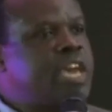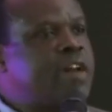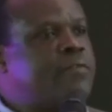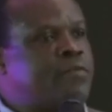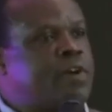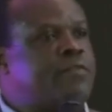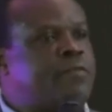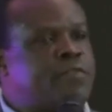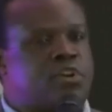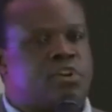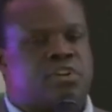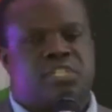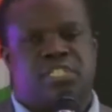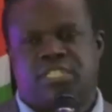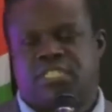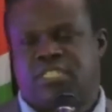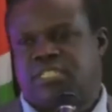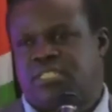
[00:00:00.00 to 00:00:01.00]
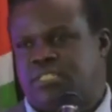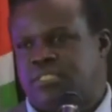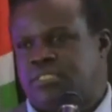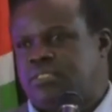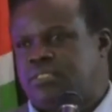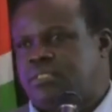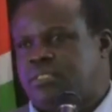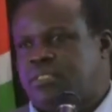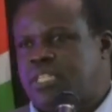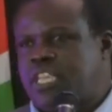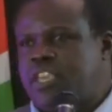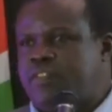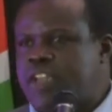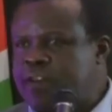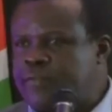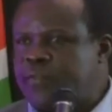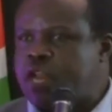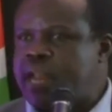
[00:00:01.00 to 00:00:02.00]
therefore afford,
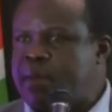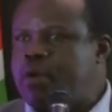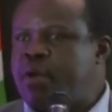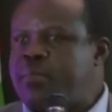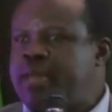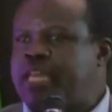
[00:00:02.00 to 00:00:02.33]
even for a